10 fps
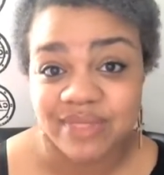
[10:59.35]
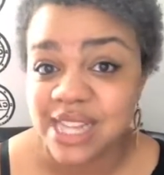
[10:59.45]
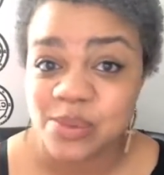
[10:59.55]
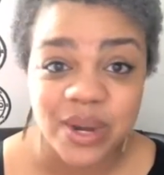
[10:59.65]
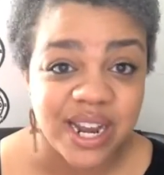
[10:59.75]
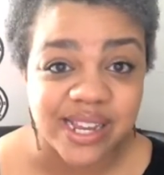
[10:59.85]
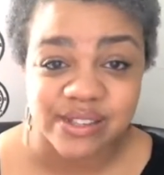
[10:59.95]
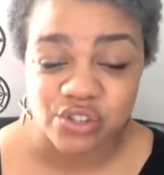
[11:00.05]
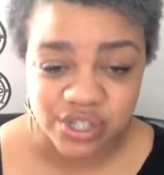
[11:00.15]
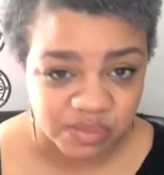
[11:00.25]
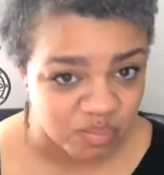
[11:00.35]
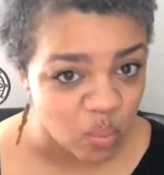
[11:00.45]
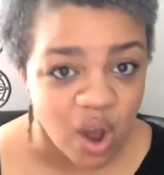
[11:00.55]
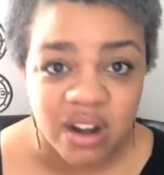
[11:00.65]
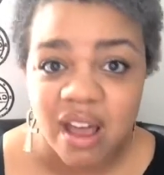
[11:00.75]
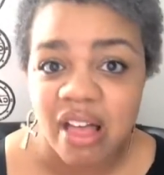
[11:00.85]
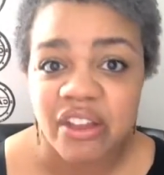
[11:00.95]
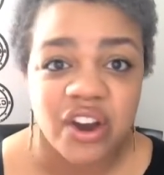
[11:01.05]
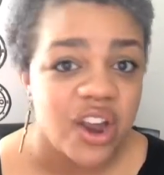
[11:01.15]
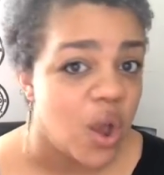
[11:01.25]
That's what it is. Just one
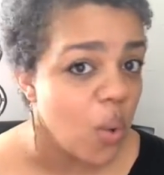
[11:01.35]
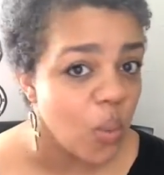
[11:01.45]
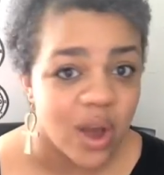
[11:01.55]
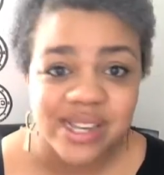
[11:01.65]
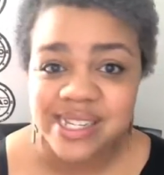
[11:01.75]
color, one